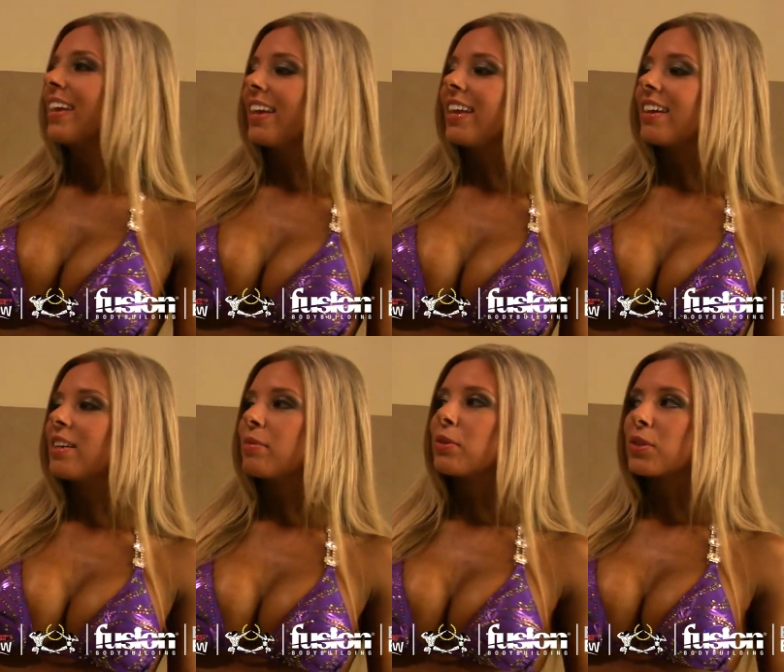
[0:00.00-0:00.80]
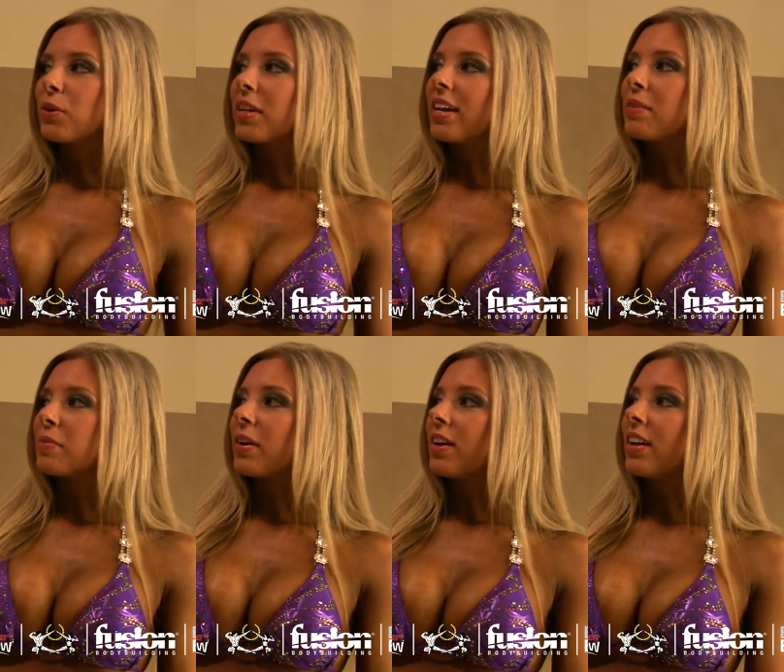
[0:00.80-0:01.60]
And about to go get
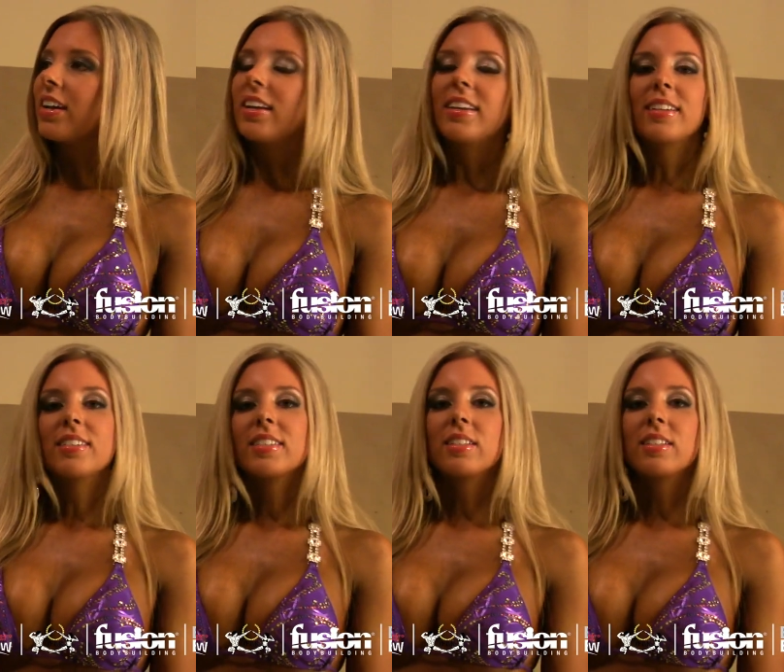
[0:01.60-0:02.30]
my